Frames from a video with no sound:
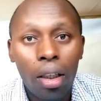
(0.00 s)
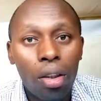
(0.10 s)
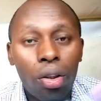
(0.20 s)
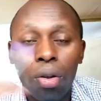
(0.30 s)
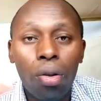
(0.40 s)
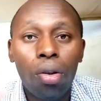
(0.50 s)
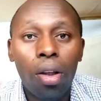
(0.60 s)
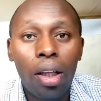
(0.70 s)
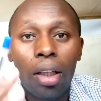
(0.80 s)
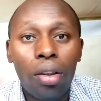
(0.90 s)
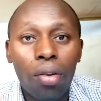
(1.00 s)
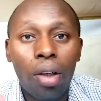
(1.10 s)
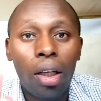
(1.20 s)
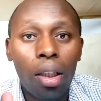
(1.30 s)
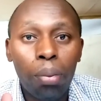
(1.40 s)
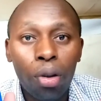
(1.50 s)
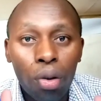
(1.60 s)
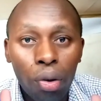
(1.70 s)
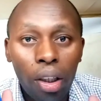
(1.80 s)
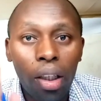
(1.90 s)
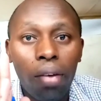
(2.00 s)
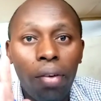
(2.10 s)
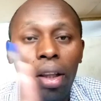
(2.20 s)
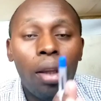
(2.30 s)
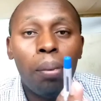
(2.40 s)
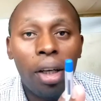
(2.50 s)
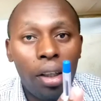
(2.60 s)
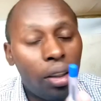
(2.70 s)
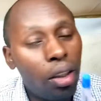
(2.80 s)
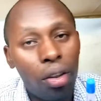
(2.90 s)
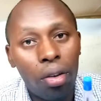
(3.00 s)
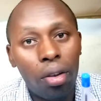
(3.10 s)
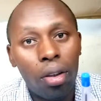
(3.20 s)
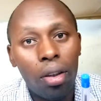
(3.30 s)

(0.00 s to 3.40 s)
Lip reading: so that you can able to deal with medication.